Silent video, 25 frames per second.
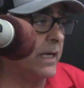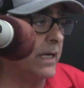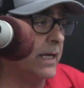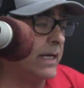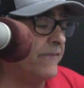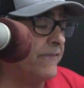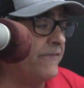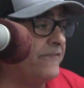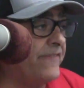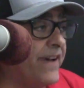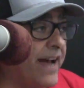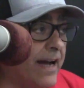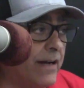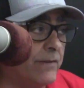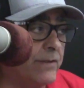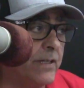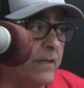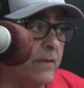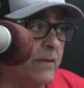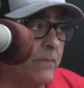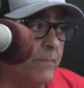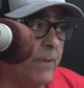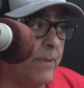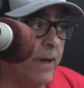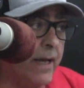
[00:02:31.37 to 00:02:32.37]

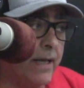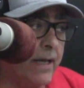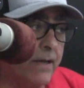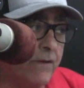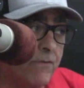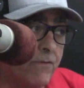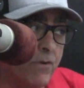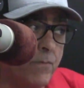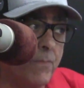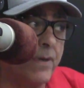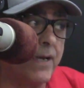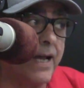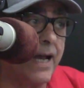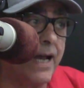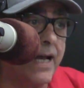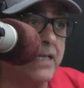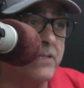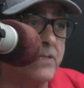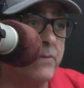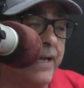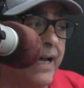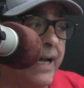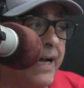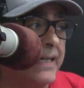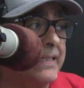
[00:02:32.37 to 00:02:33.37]
founded by a group of guys
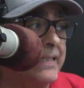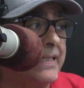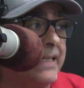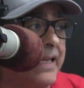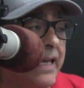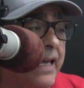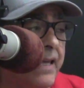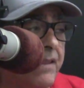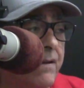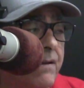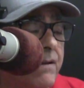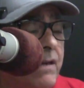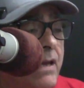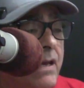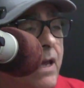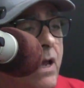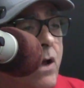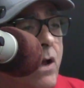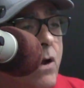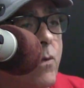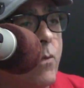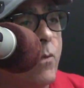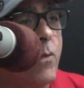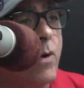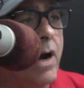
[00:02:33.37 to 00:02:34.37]
we got together
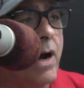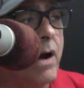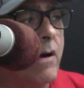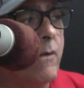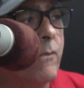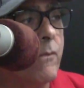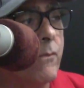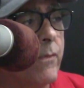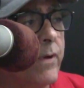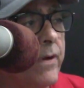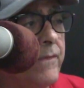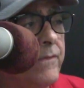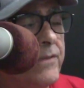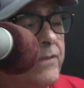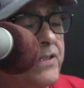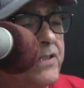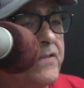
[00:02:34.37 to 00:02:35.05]
where we just